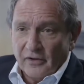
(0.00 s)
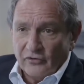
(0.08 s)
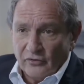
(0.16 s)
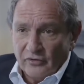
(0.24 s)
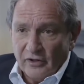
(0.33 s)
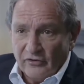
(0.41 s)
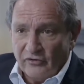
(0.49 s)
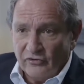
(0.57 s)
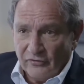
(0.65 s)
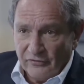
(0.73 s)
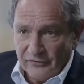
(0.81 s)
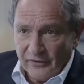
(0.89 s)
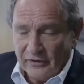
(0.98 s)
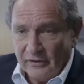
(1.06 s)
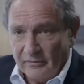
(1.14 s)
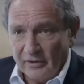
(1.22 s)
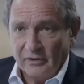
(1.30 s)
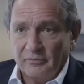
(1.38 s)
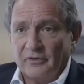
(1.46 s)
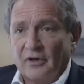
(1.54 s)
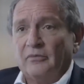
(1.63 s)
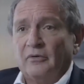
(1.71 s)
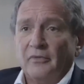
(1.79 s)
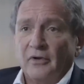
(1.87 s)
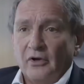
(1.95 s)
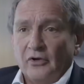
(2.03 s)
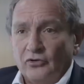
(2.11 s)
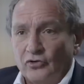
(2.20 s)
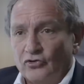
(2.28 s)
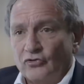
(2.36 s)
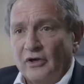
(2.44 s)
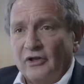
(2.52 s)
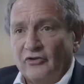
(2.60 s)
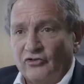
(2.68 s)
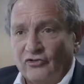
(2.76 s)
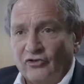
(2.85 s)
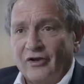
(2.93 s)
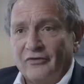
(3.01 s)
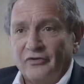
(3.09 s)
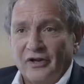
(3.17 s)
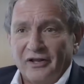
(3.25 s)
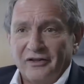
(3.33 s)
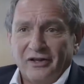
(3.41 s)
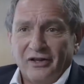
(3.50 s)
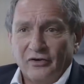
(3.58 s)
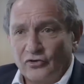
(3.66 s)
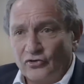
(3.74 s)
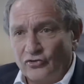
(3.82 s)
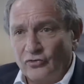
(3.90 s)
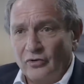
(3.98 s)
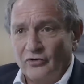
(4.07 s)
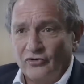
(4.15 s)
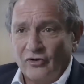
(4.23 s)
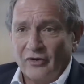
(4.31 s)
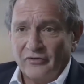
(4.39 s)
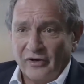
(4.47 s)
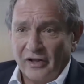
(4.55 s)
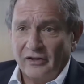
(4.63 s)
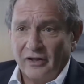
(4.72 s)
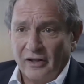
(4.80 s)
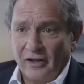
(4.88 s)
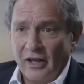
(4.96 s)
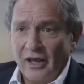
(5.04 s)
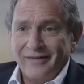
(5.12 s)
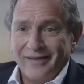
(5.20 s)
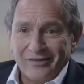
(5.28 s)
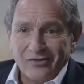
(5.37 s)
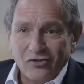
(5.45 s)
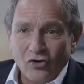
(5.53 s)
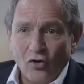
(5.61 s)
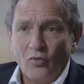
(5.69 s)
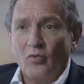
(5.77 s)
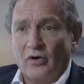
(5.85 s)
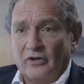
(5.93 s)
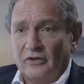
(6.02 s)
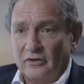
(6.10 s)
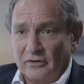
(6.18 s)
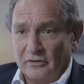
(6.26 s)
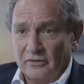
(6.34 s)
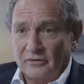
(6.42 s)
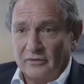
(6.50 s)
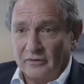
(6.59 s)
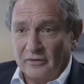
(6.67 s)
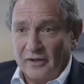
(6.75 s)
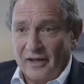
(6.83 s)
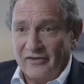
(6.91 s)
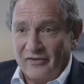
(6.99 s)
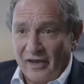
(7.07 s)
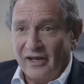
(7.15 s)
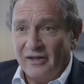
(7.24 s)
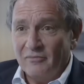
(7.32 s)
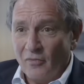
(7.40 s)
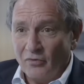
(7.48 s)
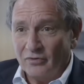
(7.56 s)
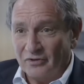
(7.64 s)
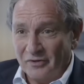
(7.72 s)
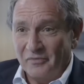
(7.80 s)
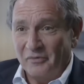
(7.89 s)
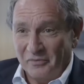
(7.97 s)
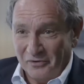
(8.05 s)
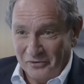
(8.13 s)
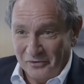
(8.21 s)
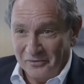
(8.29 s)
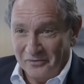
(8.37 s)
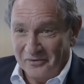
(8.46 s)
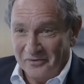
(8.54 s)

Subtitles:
So this is the fundamental problem. To create a sovereign entity or a pseudo-sovereign entity that no one has any moral commitment to